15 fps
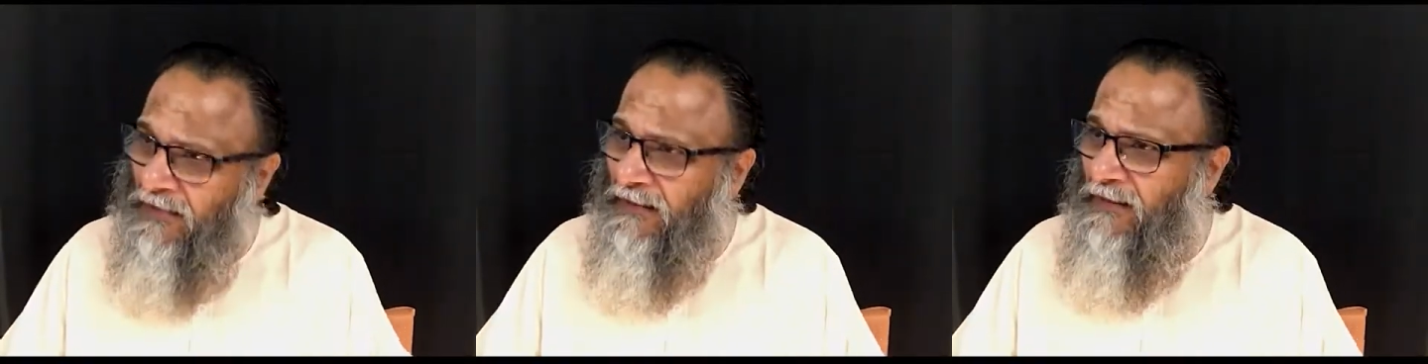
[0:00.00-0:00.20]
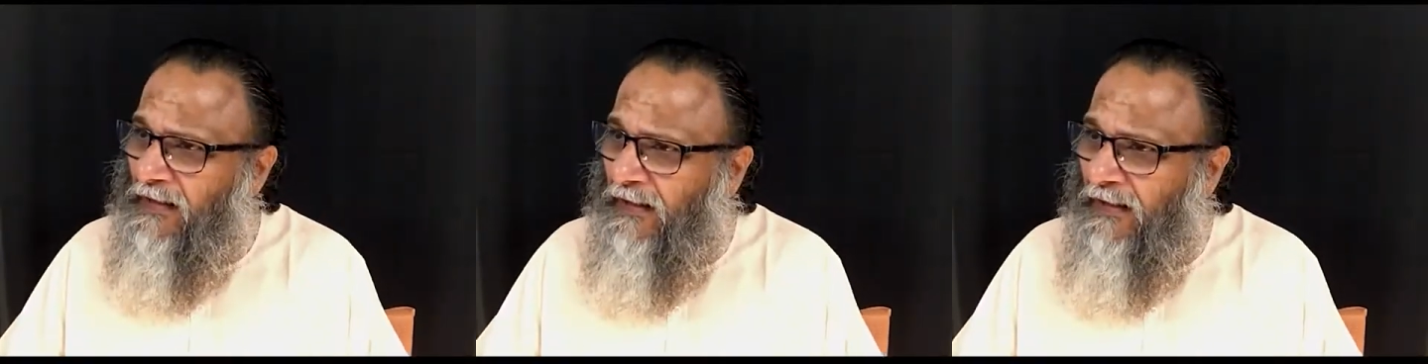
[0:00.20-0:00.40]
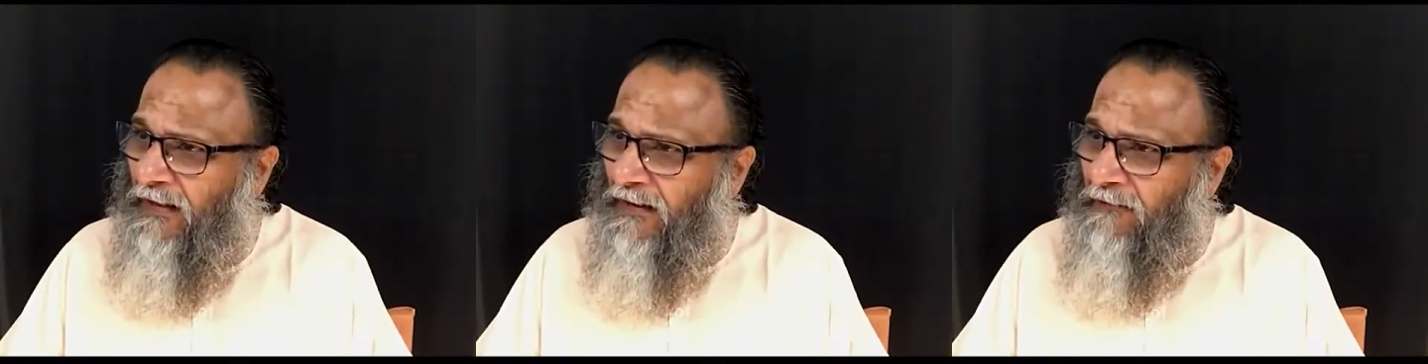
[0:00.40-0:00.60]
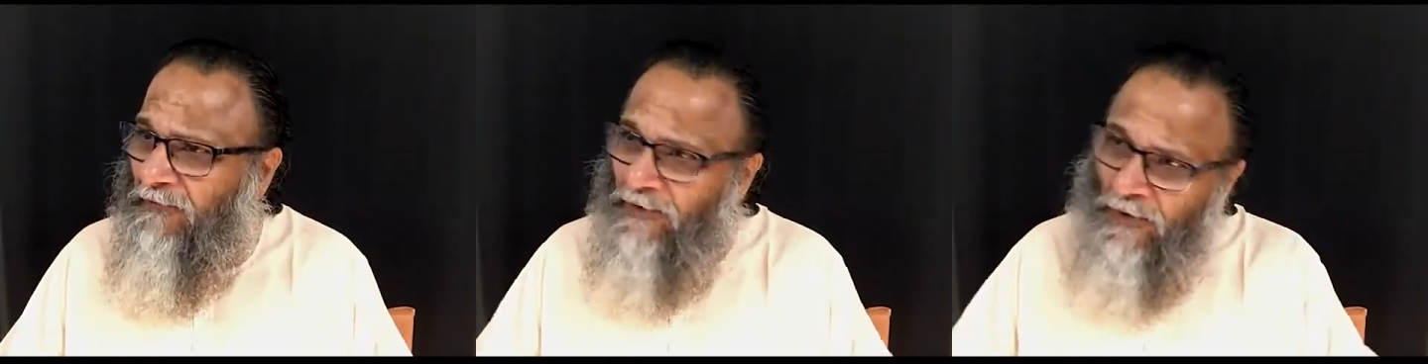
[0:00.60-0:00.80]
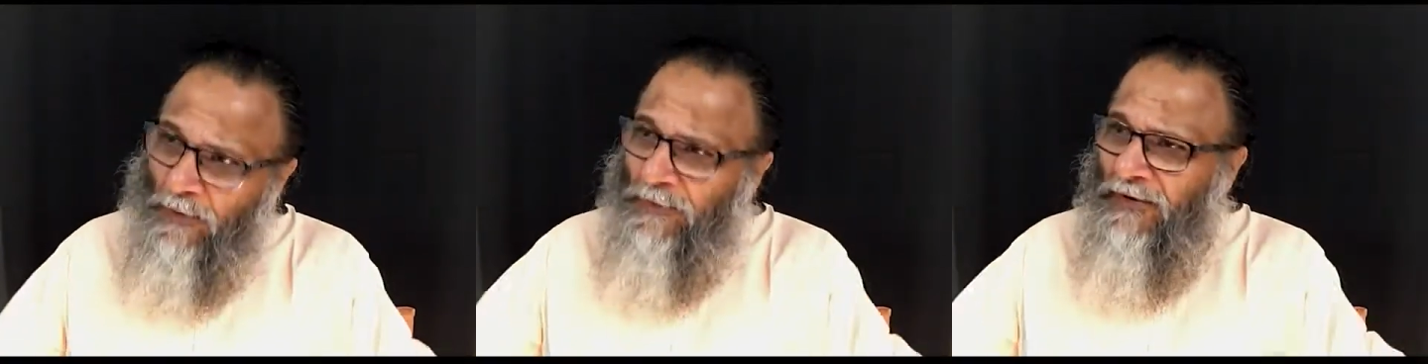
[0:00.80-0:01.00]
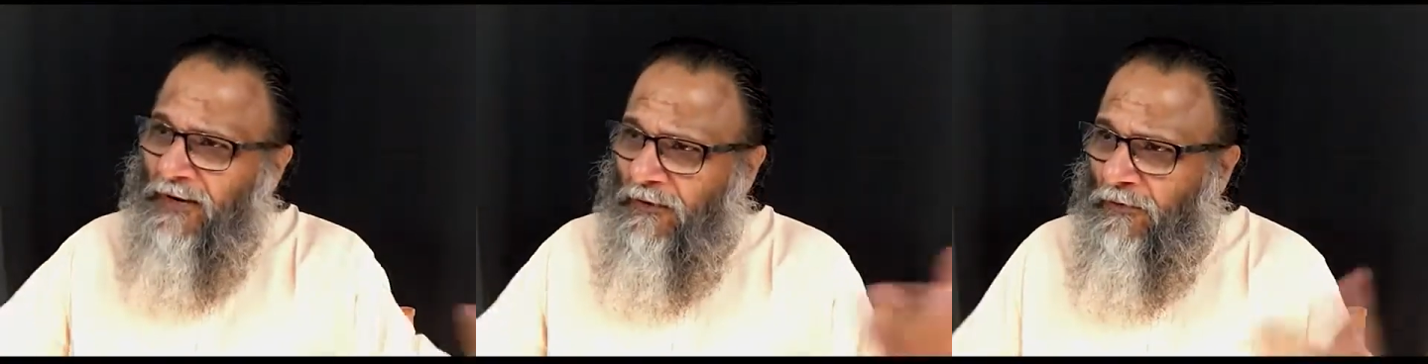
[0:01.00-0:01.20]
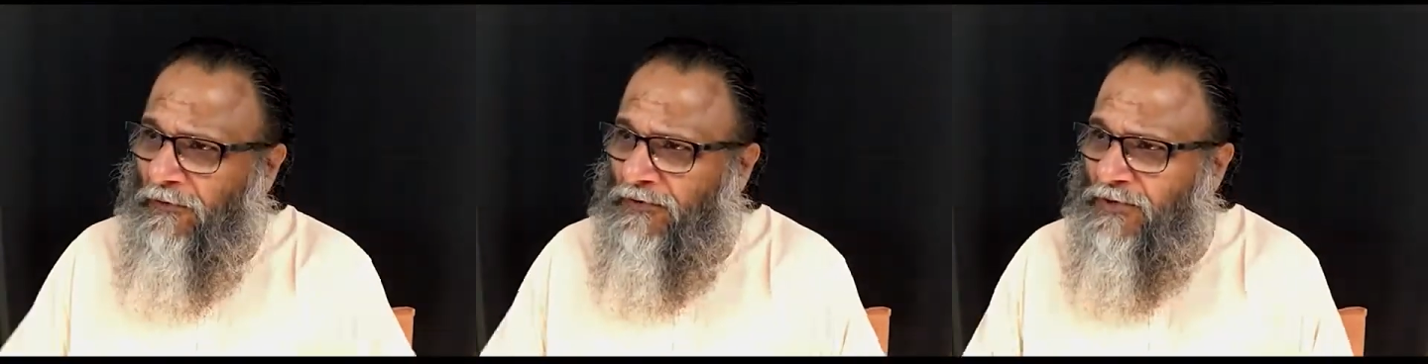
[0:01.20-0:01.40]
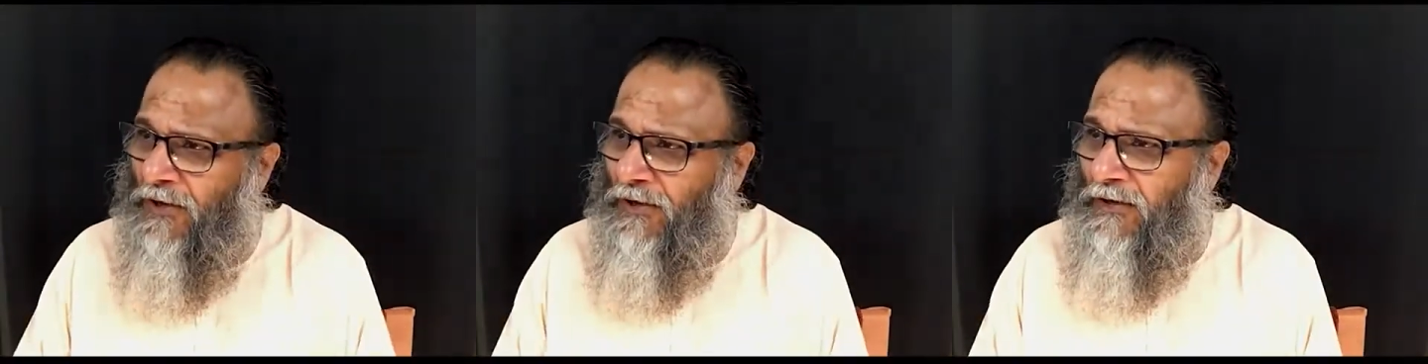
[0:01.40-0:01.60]
They're there. Phenomena
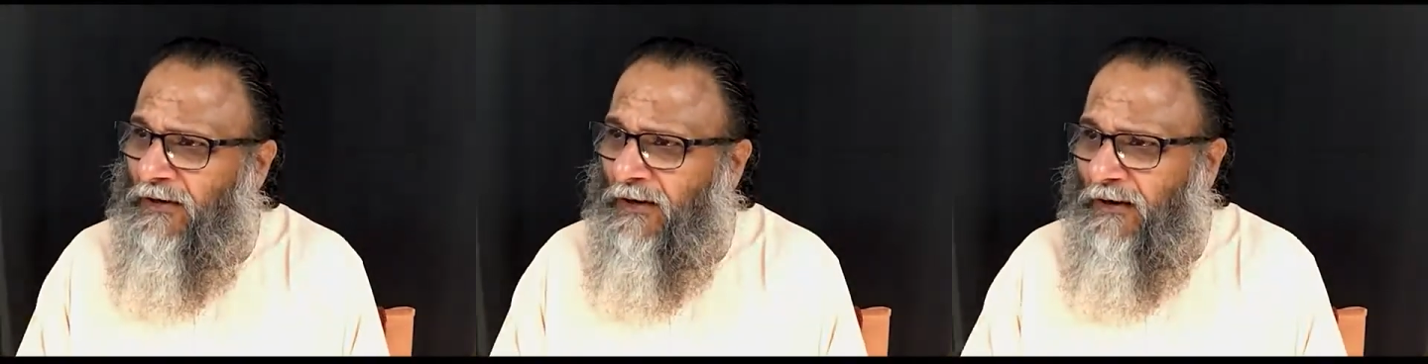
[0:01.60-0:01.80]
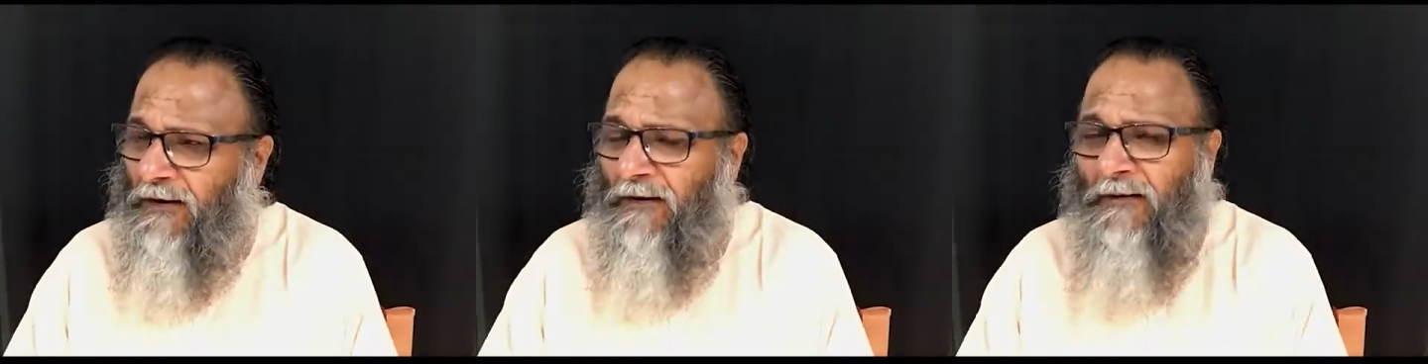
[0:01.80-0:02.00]
goes on.